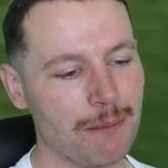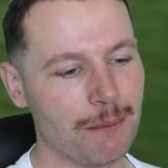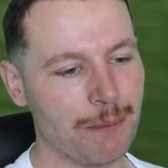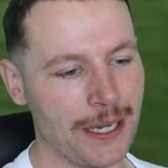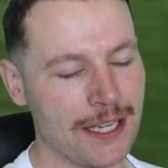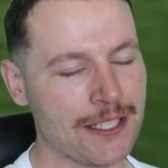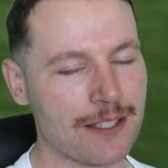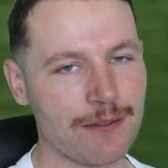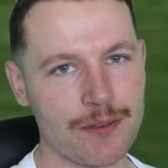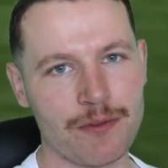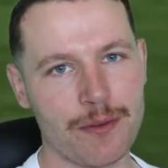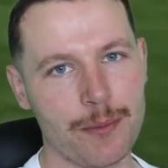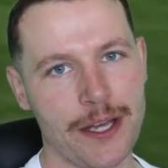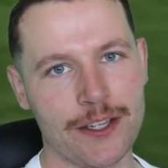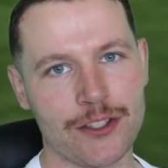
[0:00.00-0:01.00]
piece of
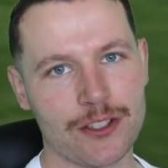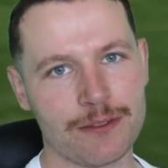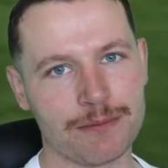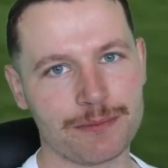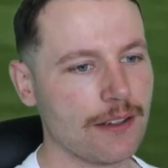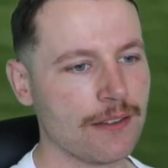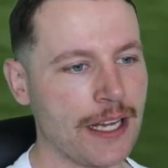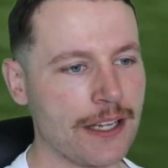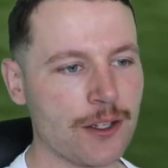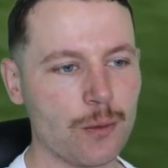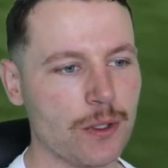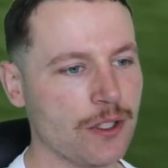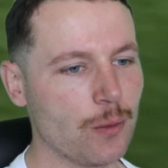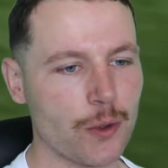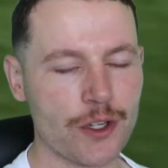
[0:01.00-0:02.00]
information that
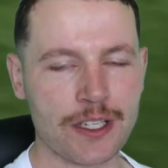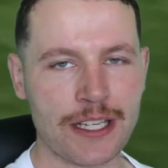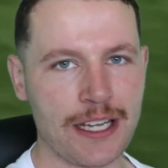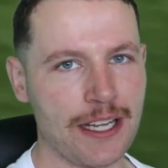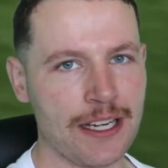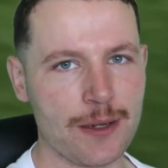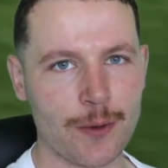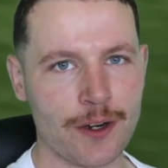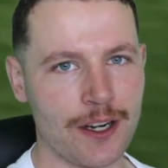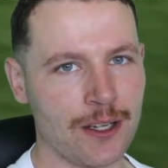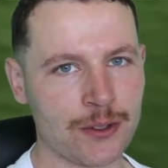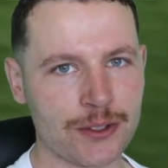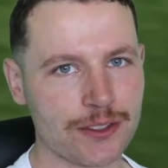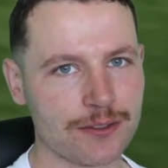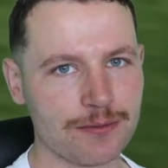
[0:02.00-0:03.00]
you wouldn't get anywhere else.